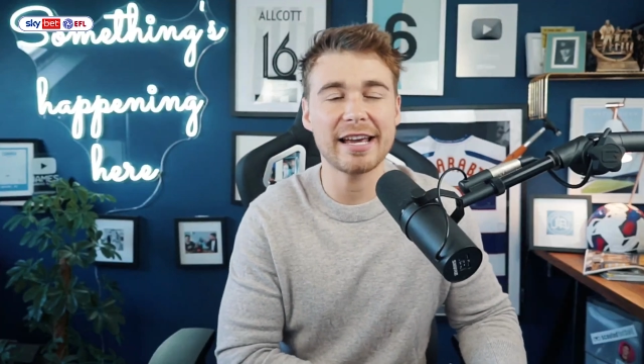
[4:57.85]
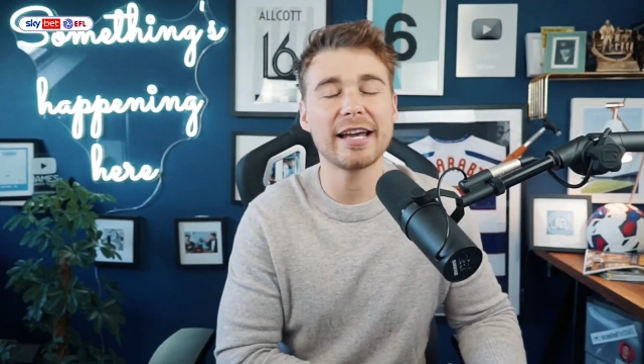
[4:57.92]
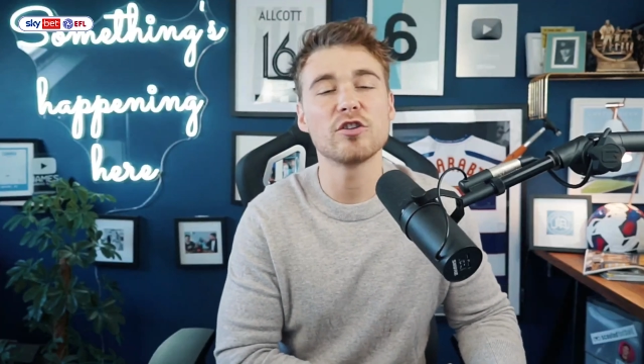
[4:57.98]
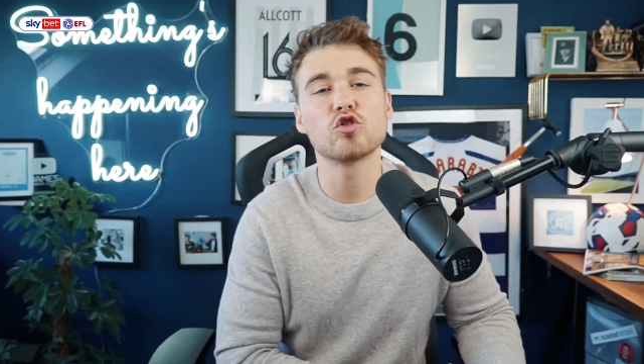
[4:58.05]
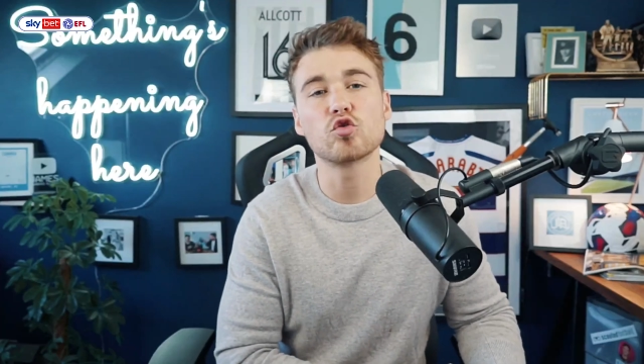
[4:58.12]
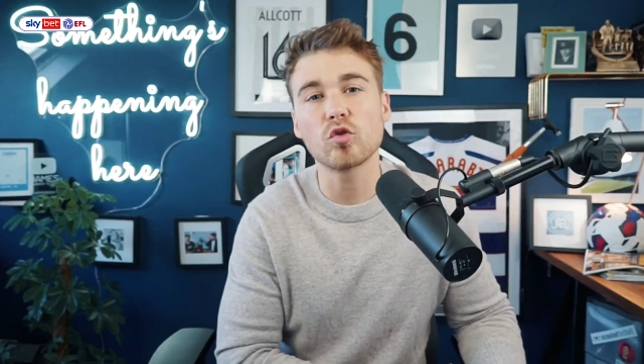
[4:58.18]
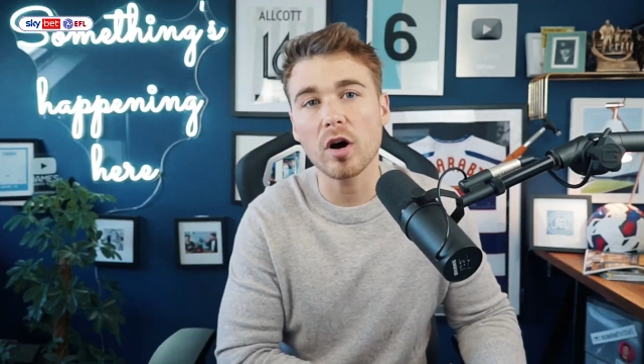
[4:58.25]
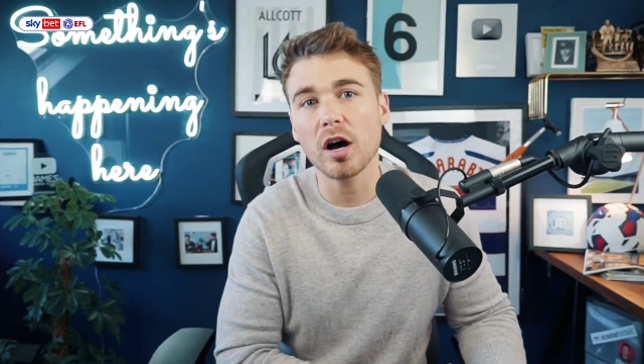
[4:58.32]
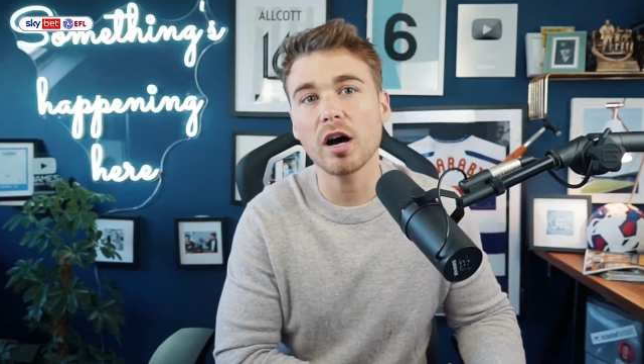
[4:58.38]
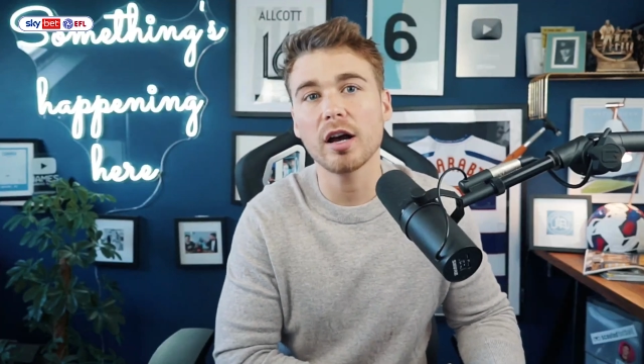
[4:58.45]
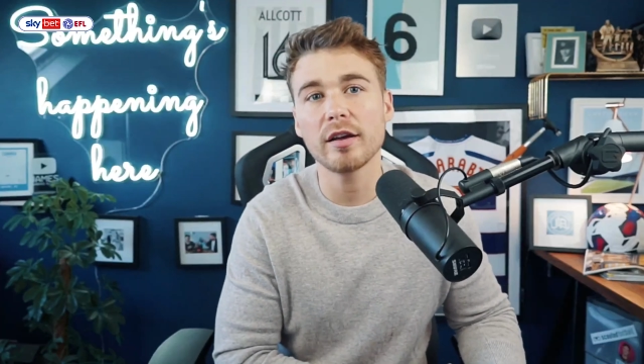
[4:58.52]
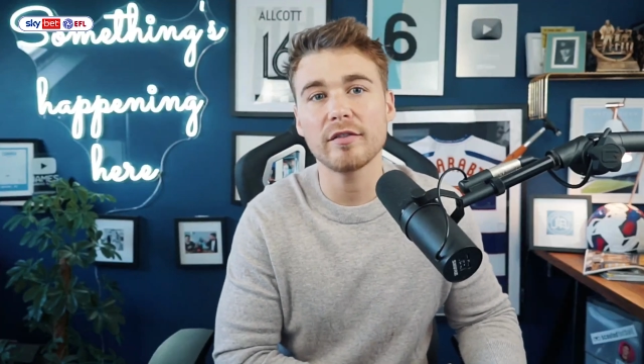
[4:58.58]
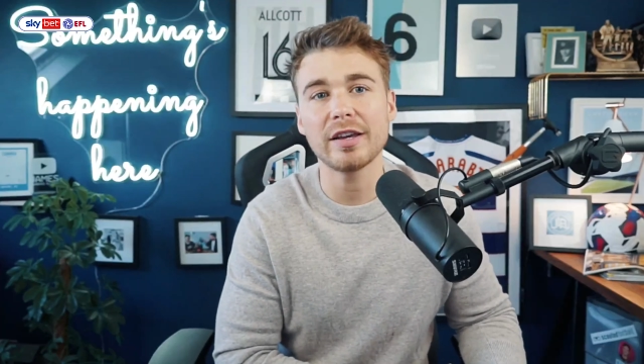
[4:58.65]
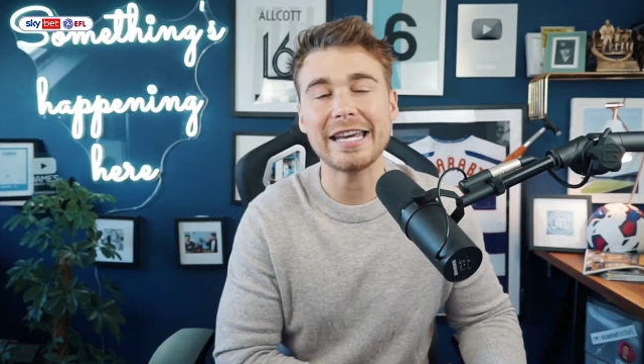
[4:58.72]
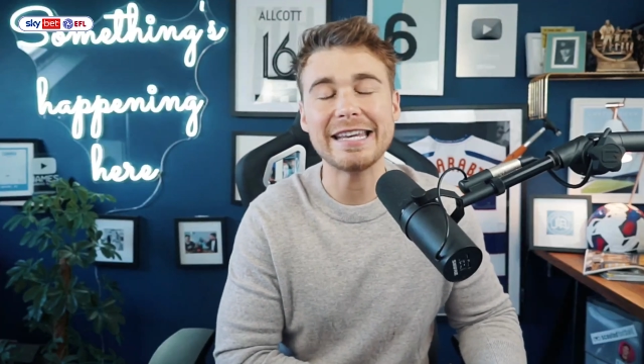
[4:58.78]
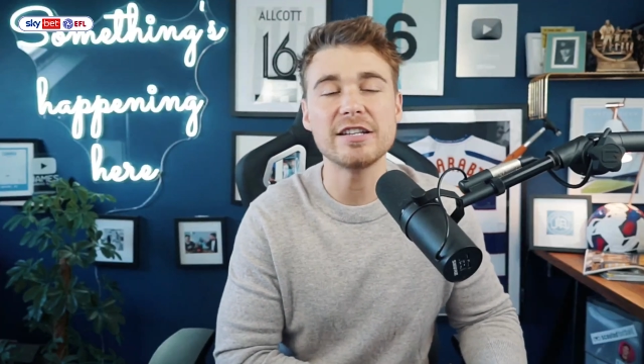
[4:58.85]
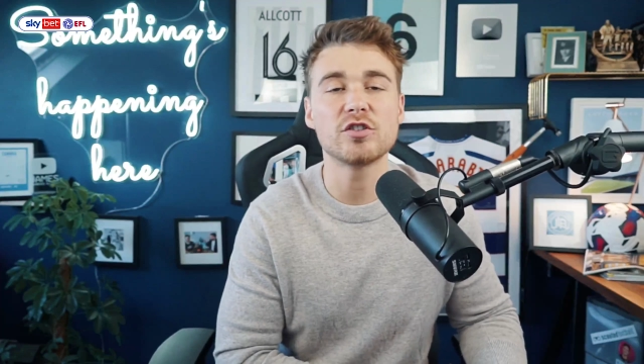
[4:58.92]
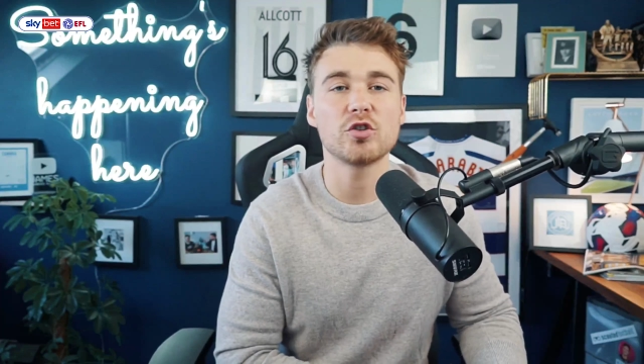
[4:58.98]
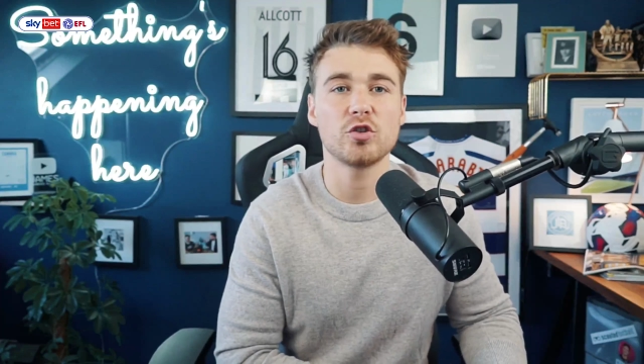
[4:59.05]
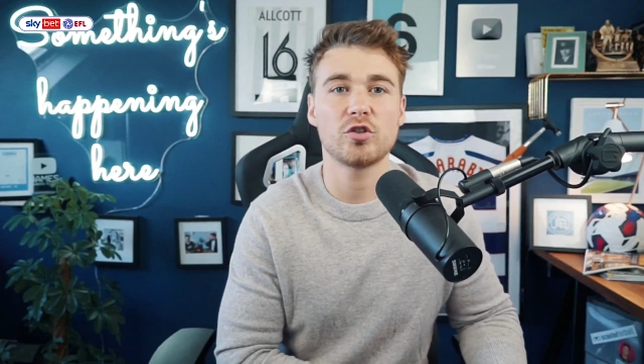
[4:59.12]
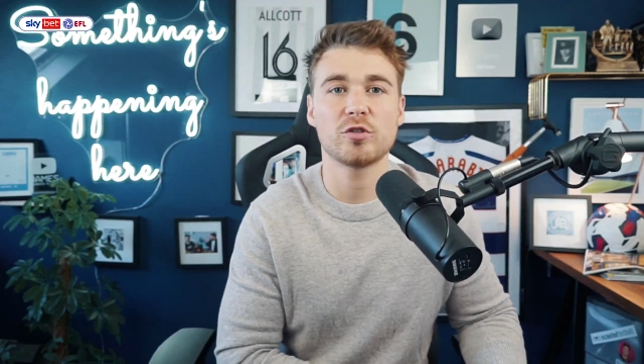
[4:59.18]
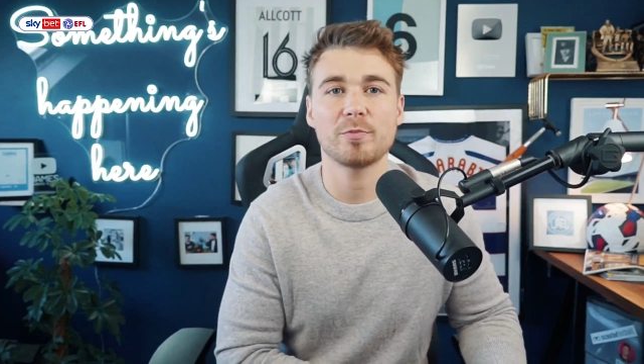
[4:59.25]
and drive
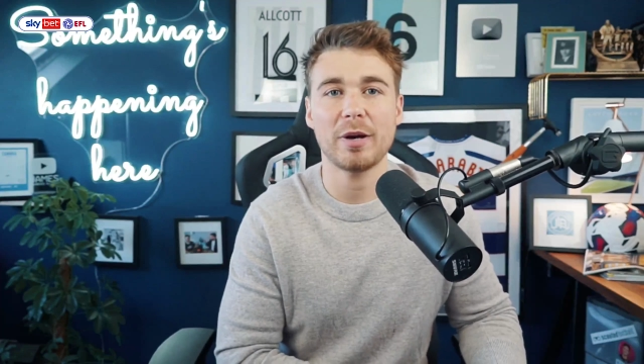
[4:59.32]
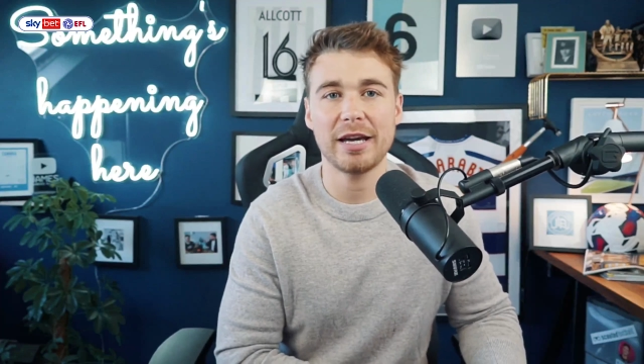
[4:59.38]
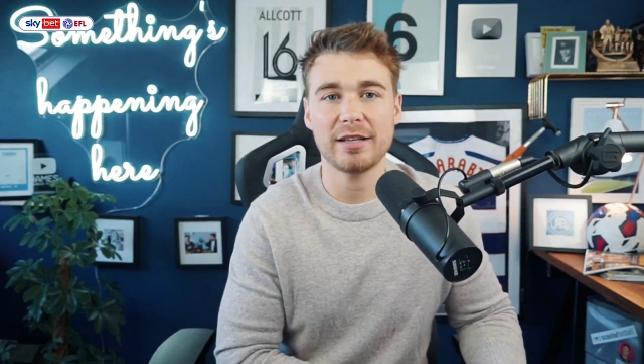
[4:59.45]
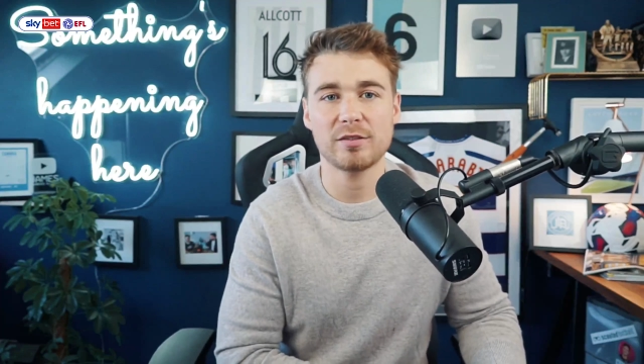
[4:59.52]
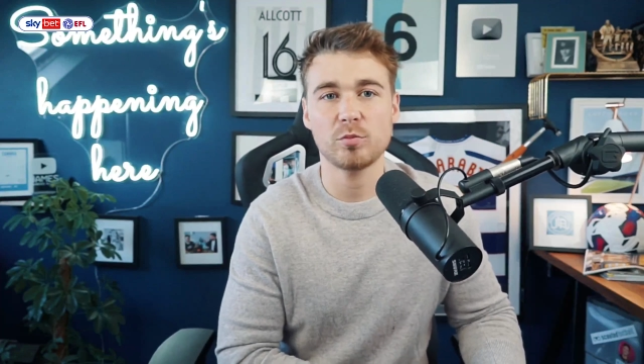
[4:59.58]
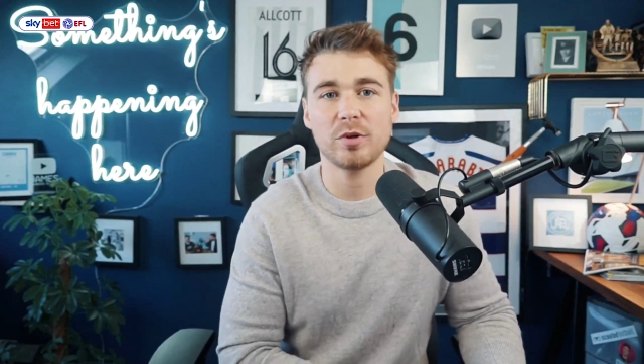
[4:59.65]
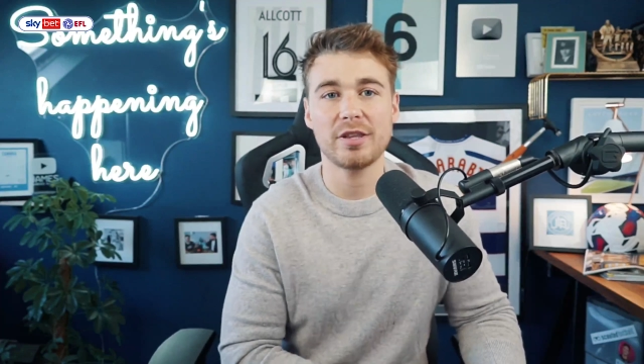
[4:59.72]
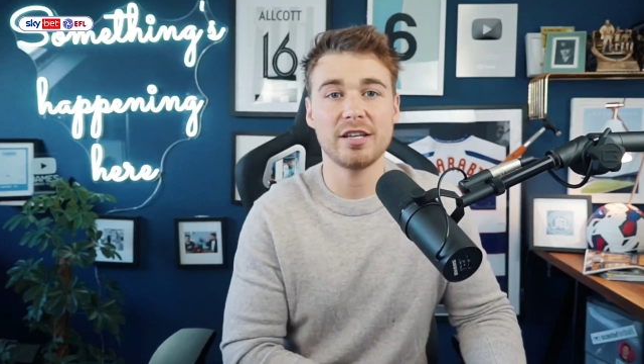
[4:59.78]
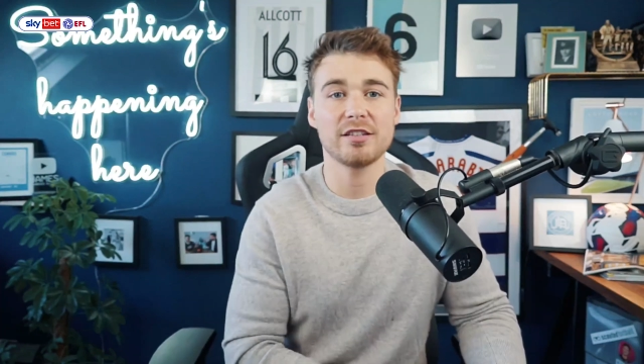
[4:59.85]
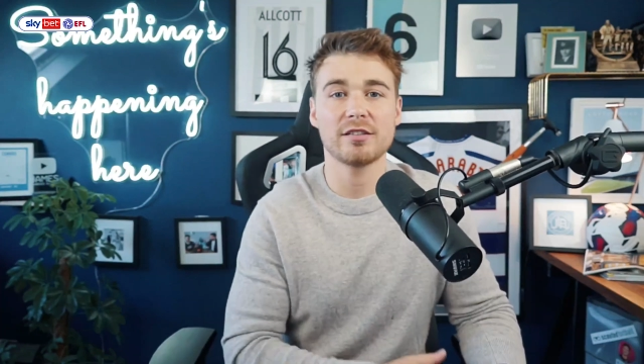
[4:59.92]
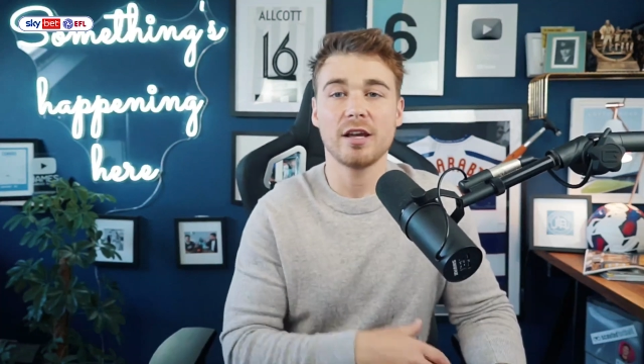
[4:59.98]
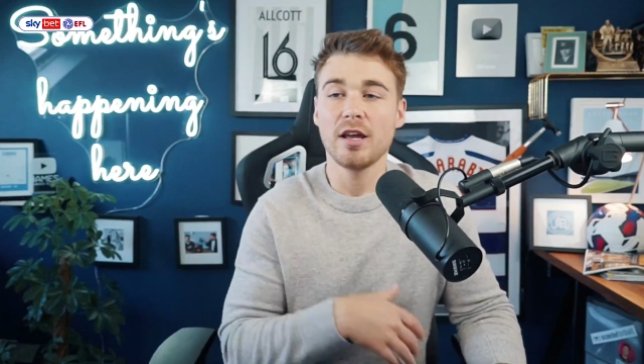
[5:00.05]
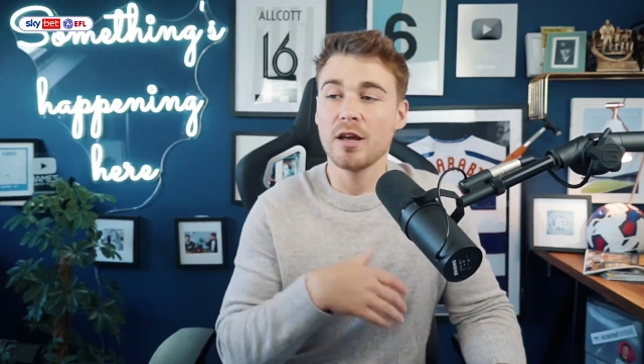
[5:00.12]
into space with his